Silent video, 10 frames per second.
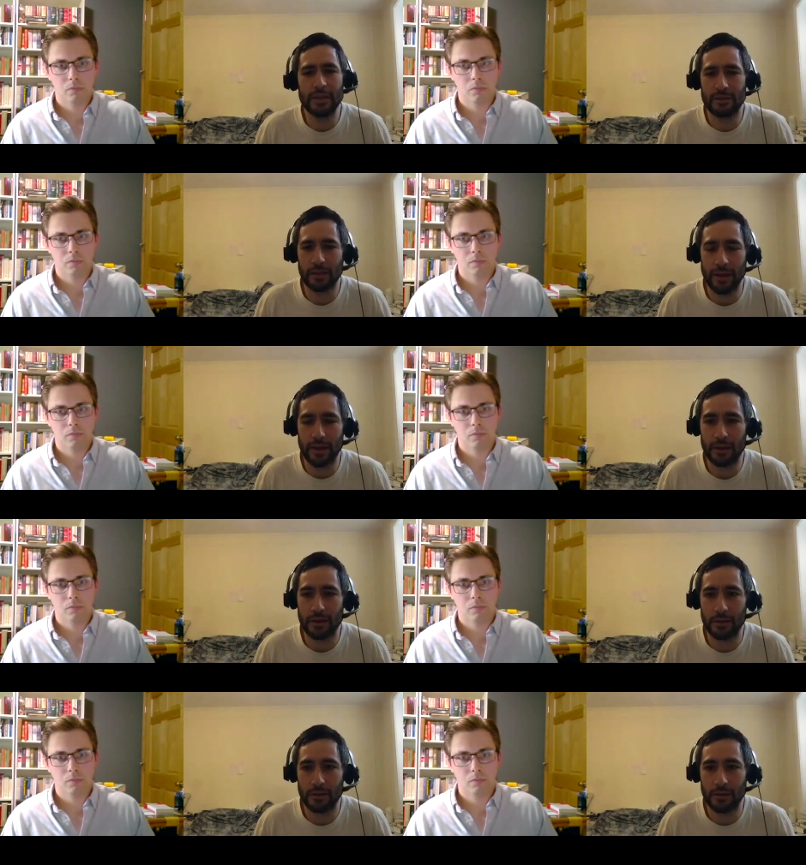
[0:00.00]
Speaker 1: to like
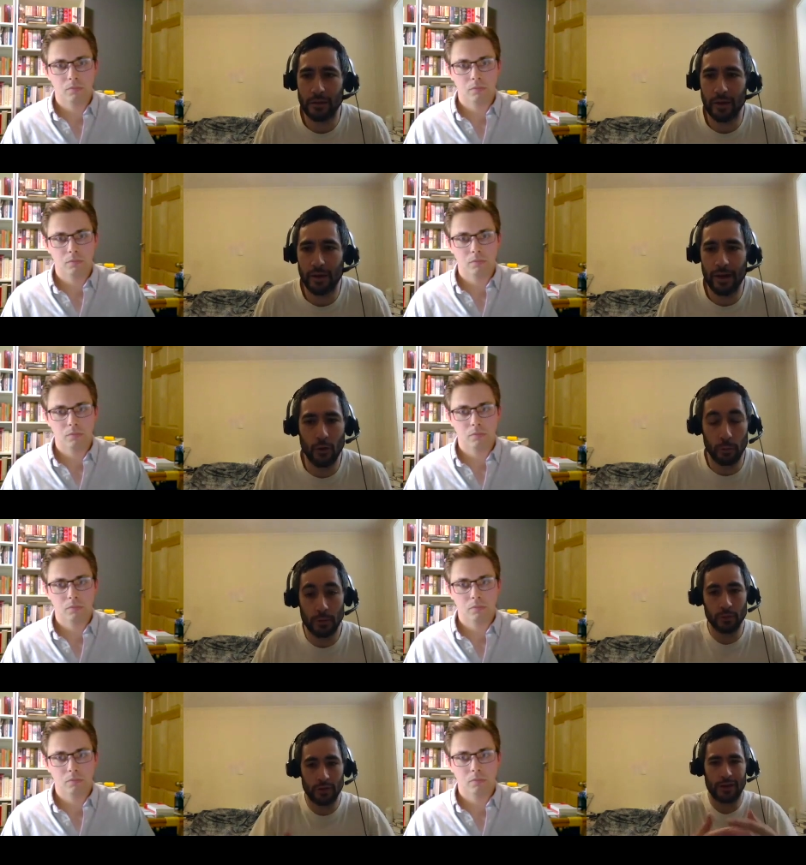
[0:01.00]
I don't
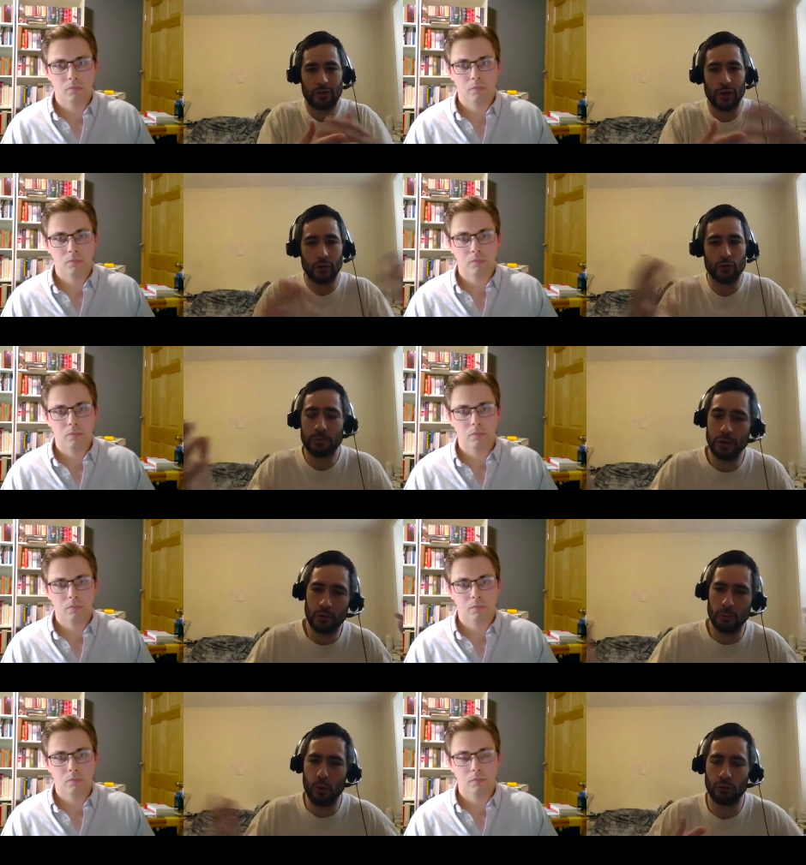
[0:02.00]
know, increased political
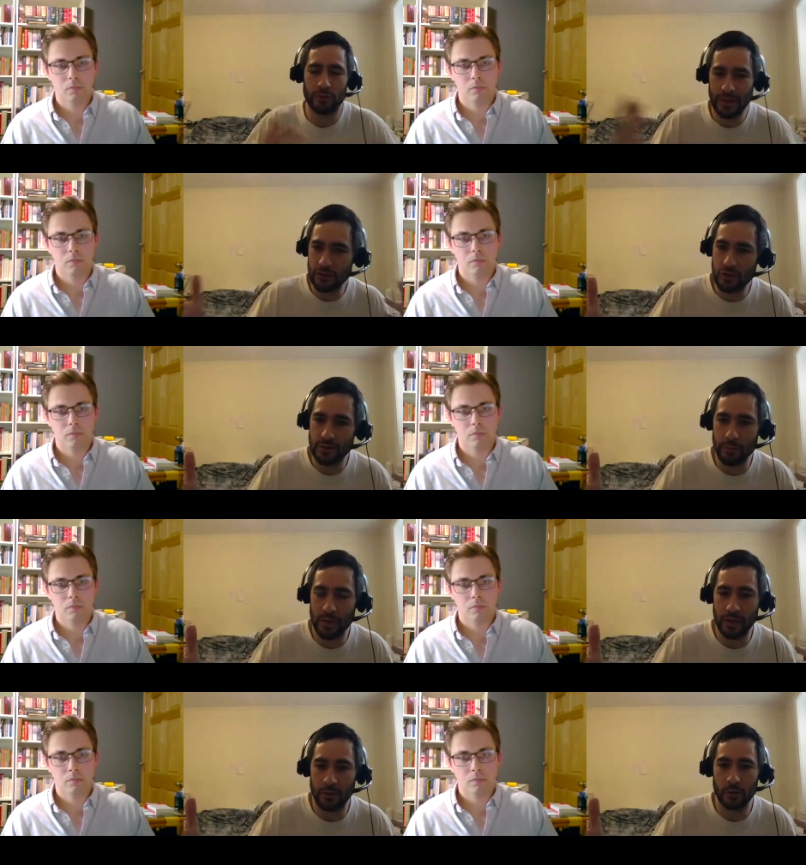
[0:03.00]
polarization or
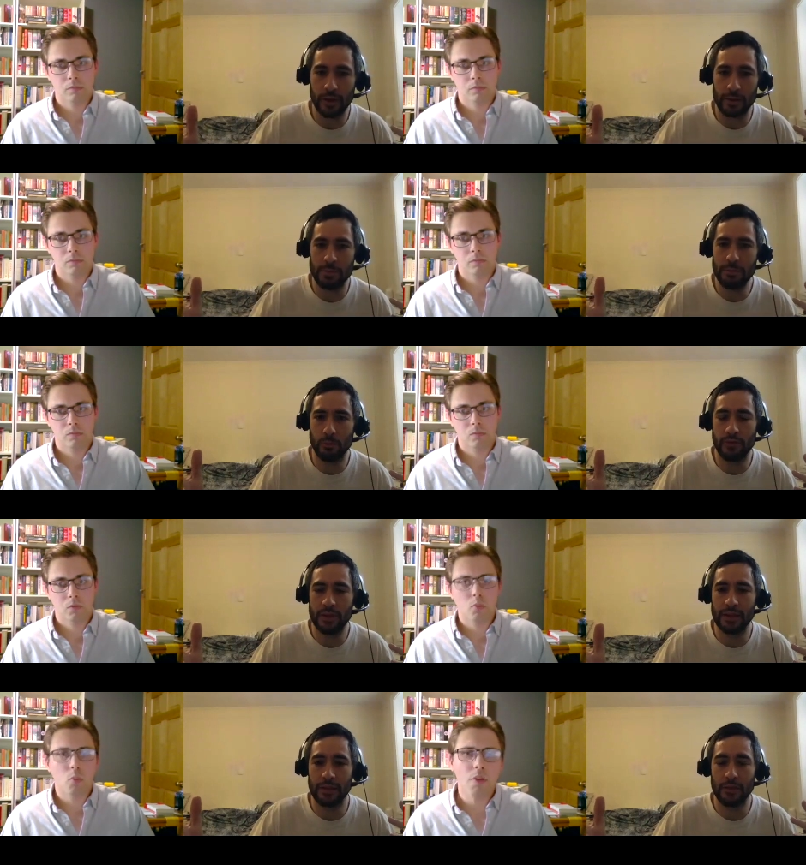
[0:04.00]
something, or like people
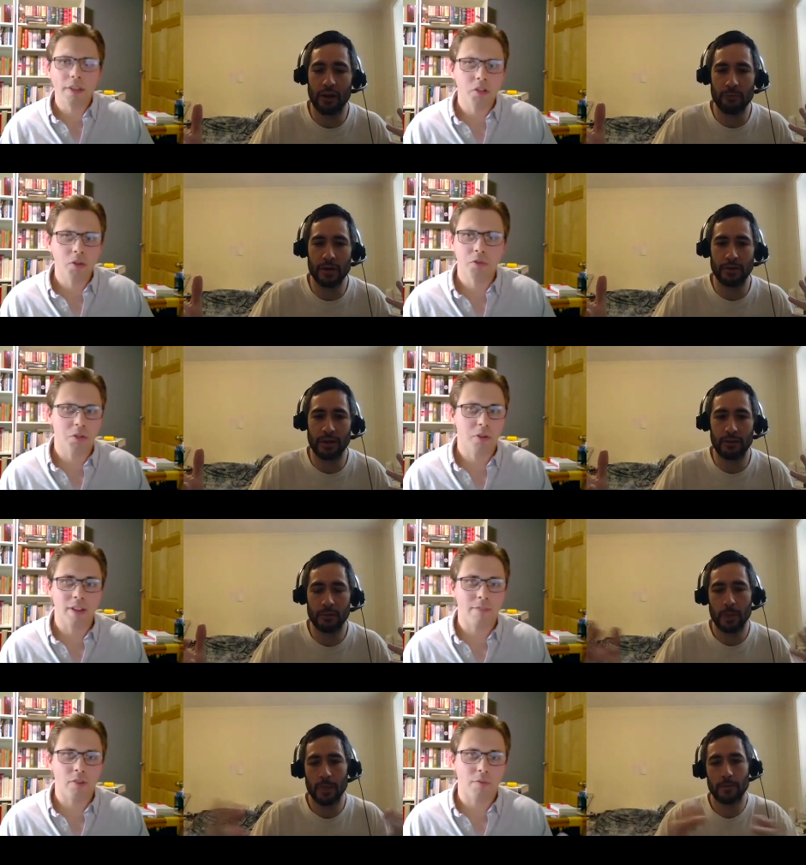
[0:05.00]
feeling like the well, government. They do. They, do you,
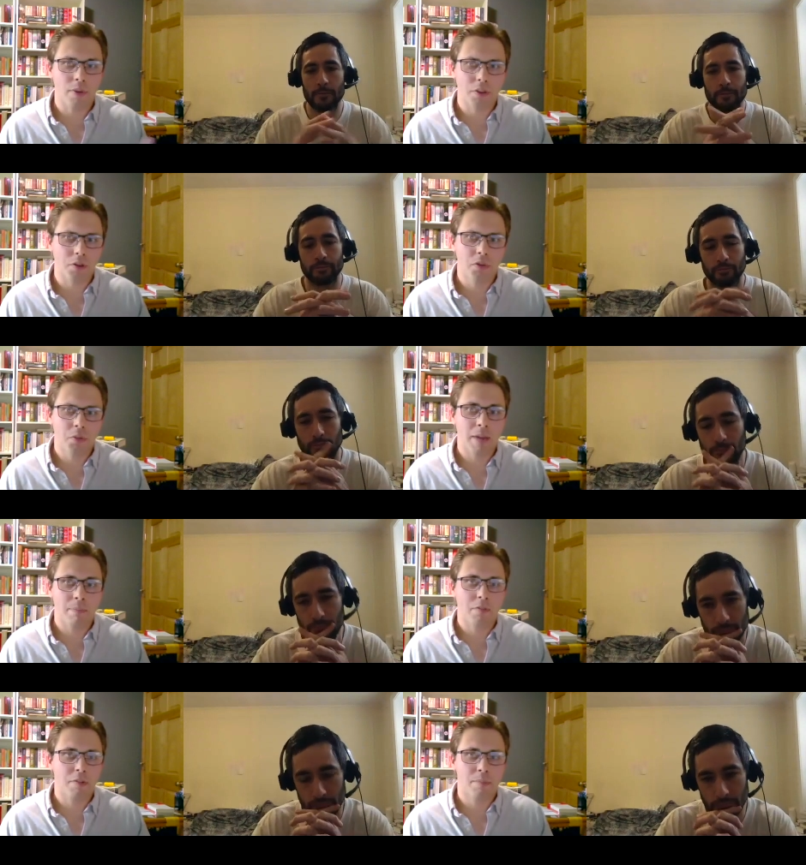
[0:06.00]
have
Speaker 2: you ever read the
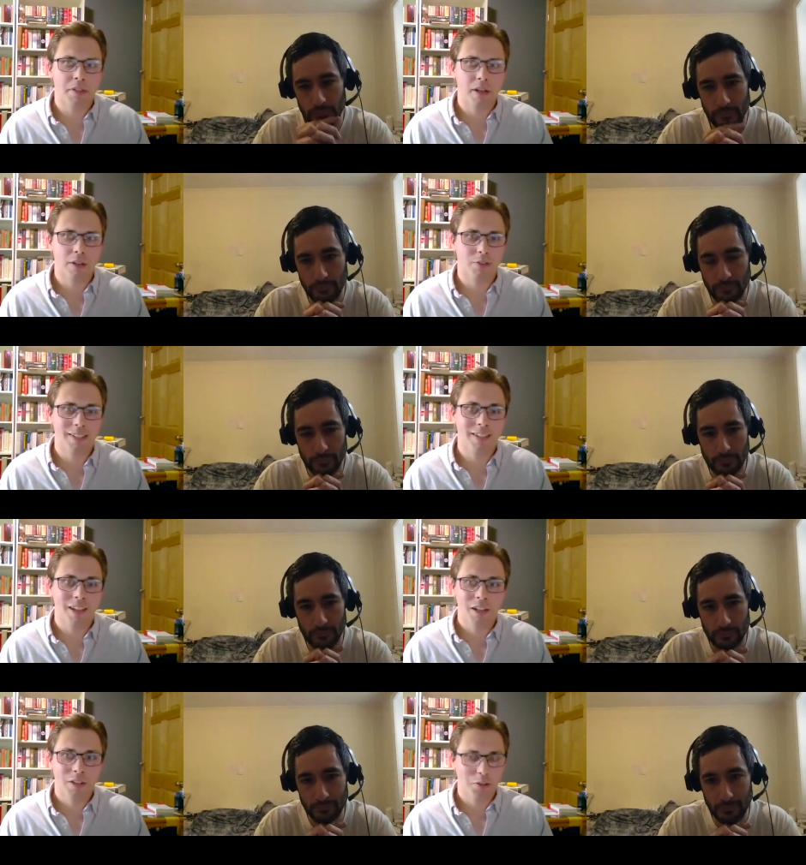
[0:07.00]
newspaper from these countries?
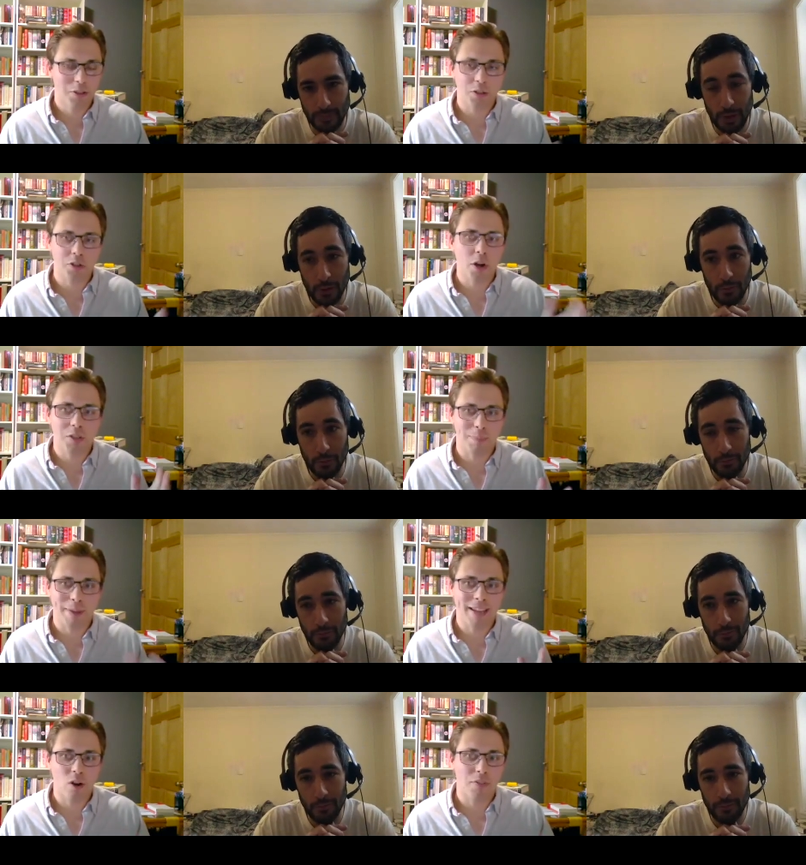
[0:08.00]
Do you think there's no
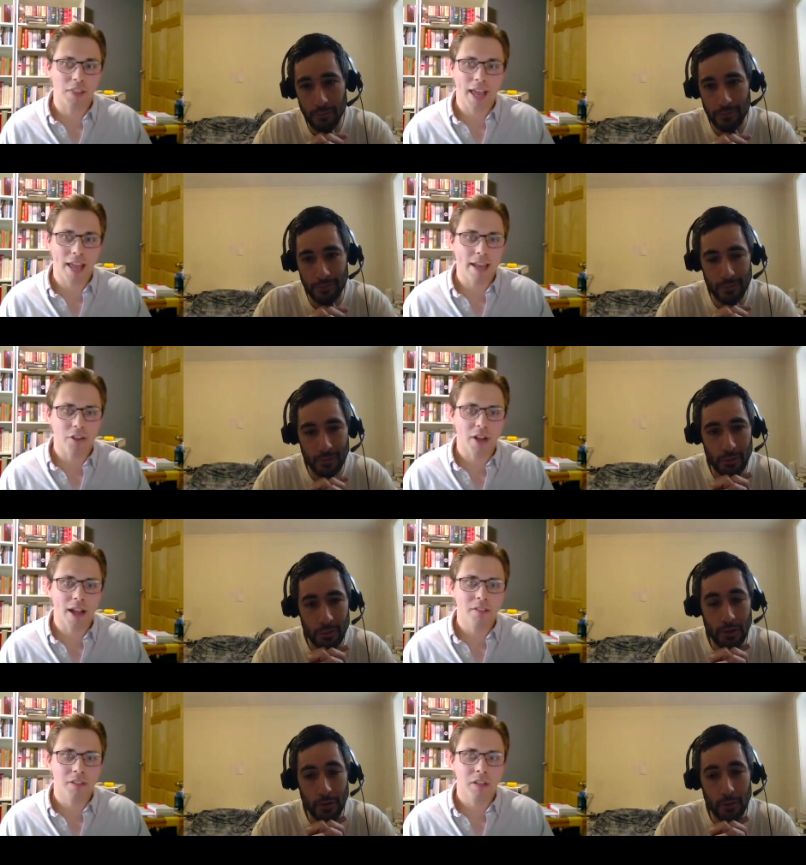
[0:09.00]
debate over the
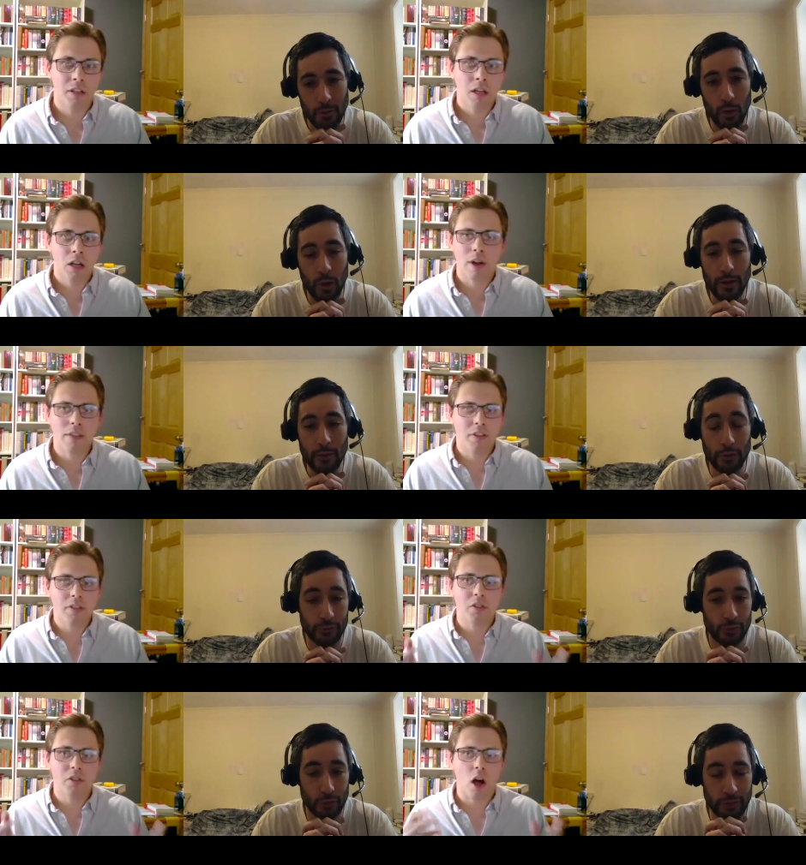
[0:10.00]
NHS? Well, right, there
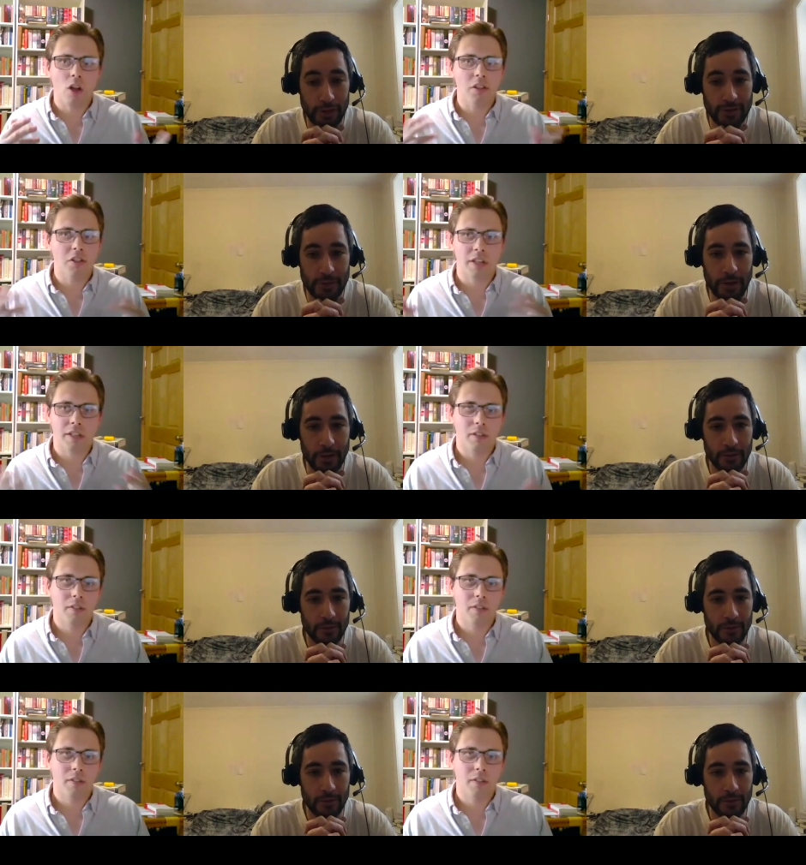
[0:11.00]
certainly is debate,